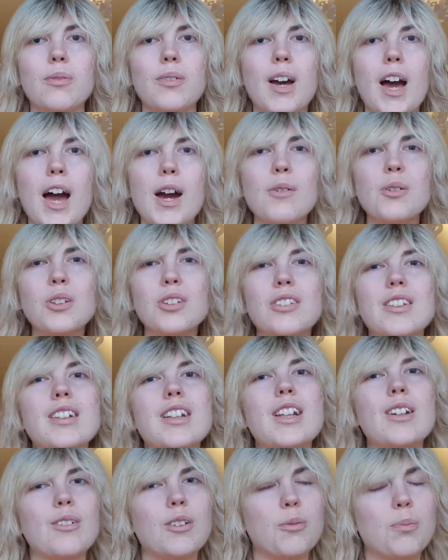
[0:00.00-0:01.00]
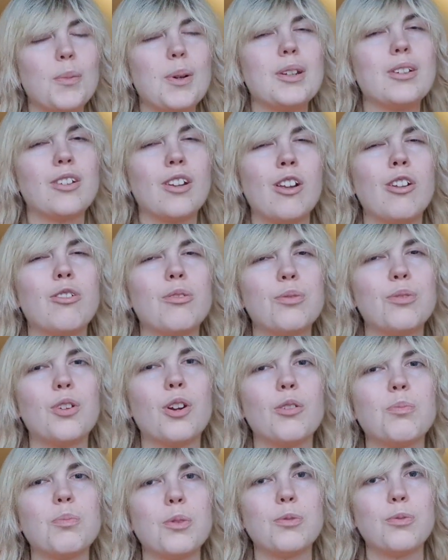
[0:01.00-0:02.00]
I was dealing with mental health
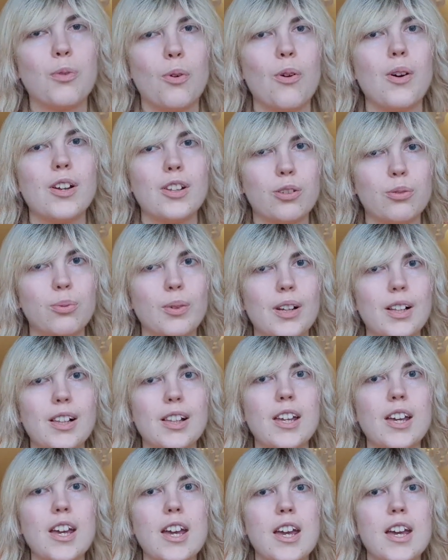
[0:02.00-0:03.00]
stuff before as well.